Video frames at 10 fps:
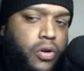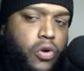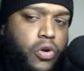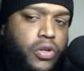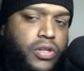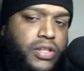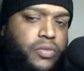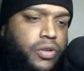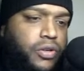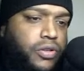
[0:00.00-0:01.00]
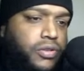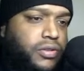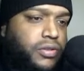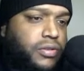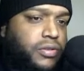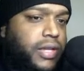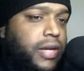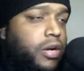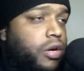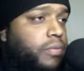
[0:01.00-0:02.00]
All of these words
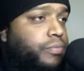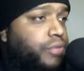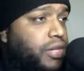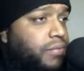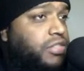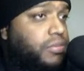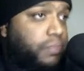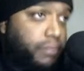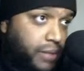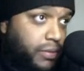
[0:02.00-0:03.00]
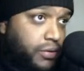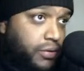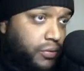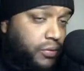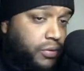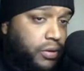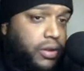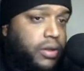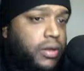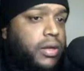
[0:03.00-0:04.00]
that are pretty much biblical,
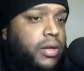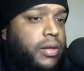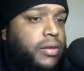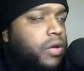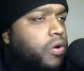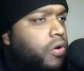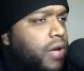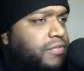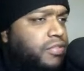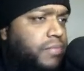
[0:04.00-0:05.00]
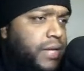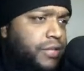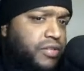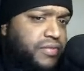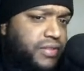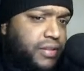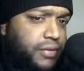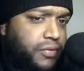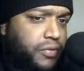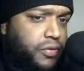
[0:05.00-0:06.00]
they all have gematria of
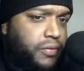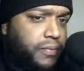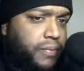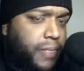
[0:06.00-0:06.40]
74.